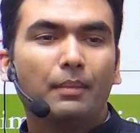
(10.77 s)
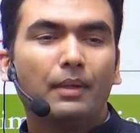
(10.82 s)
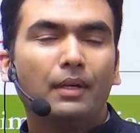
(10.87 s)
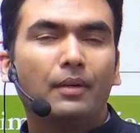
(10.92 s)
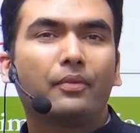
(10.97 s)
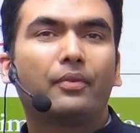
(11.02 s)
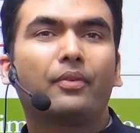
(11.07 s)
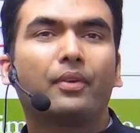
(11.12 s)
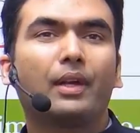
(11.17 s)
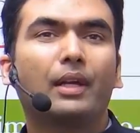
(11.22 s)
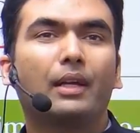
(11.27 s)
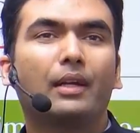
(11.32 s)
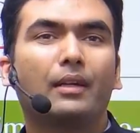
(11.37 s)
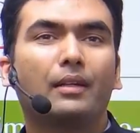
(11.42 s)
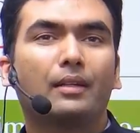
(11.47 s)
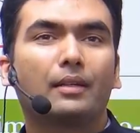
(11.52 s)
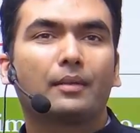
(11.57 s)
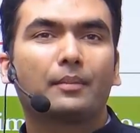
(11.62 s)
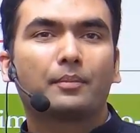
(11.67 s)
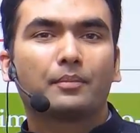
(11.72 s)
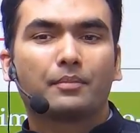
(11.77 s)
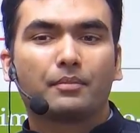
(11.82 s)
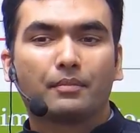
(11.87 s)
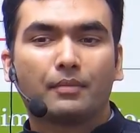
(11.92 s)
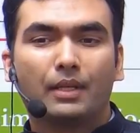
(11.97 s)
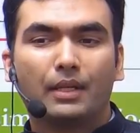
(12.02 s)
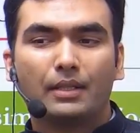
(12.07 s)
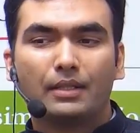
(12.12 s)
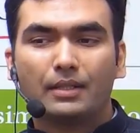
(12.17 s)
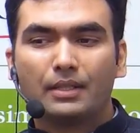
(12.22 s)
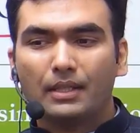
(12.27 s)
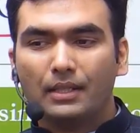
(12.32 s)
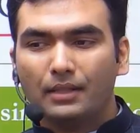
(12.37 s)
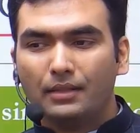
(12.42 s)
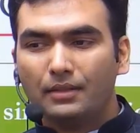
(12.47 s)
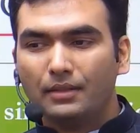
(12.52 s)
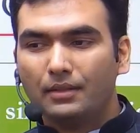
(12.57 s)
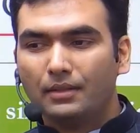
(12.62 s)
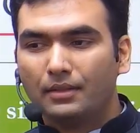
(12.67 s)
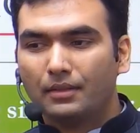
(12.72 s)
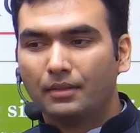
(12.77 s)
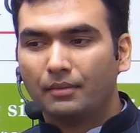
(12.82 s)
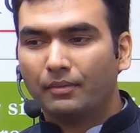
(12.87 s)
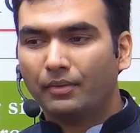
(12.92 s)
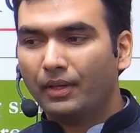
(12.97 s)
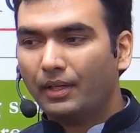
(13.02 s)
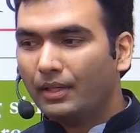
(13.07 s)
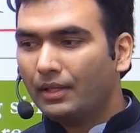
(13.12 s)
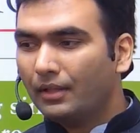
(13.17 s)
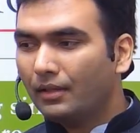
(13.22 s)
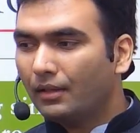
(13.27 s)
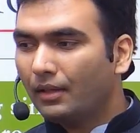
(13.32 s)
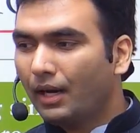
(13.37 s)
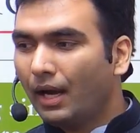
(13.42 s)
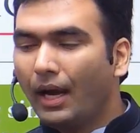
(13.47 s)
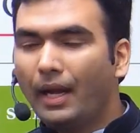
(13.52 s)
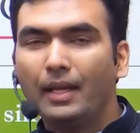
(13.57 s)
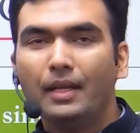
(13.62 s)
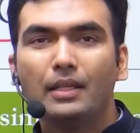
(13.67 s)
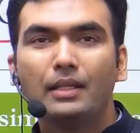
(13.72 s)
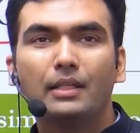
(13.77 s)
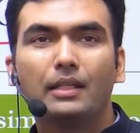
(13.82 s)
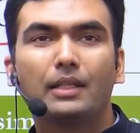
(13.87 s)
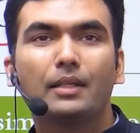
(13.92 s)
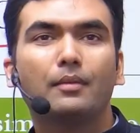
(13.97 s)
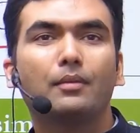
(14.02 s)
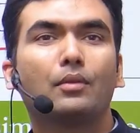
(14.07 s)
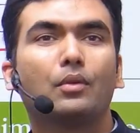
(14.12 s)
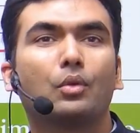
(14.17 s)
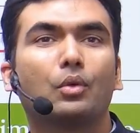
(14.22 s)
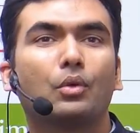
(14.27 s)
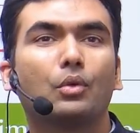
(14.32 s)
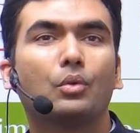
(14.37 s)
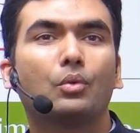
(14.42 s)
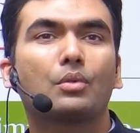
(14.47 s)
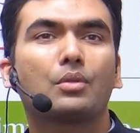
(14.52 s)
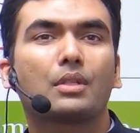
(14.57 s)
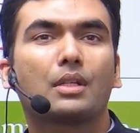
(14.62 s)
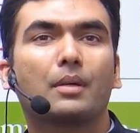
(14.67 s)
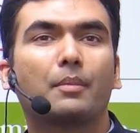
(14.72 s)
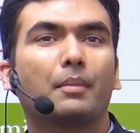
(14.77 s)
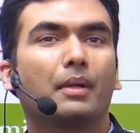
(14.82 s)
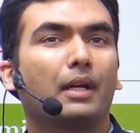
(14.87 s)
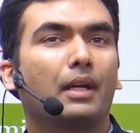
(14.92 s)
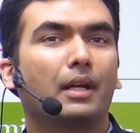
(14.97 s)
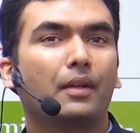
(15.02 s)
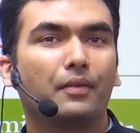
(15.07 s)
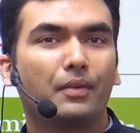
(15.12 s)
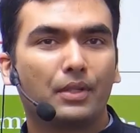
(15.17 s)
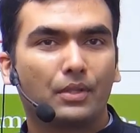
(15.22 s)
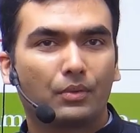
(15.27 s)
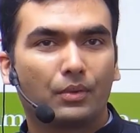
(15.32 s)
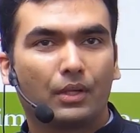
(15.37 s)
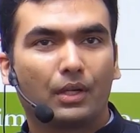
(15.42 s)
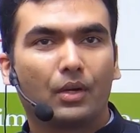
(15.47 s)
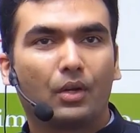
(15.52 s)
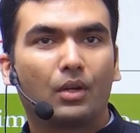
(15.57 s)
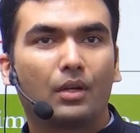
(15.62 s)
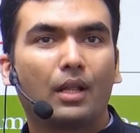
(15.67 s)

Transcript: government failed, that since when I give loan to some individual,